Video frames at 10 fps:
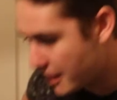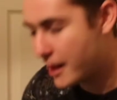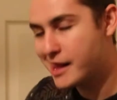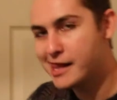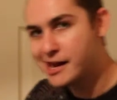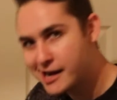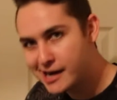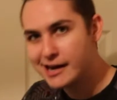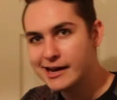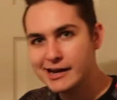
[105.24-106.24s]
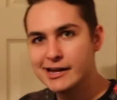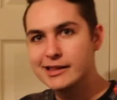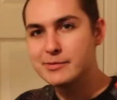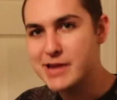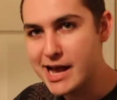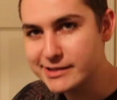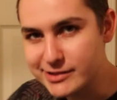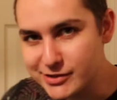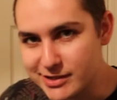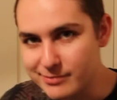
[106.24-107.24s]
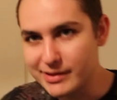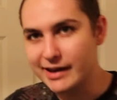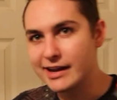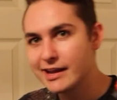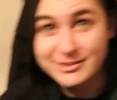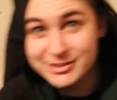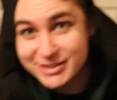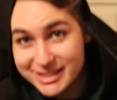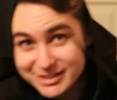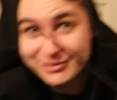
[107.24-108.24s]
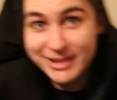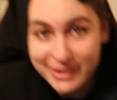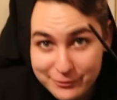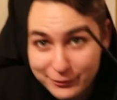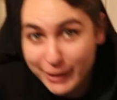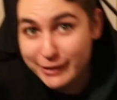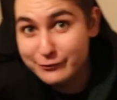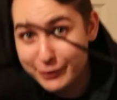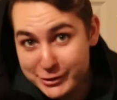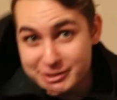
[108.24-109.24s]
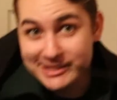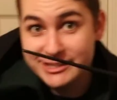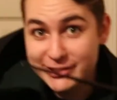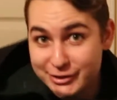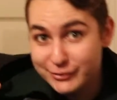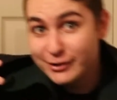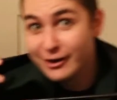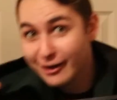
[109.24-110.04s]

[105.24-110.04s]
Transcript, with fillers: Let me ask you something. Does this look like a fucking virgin to you?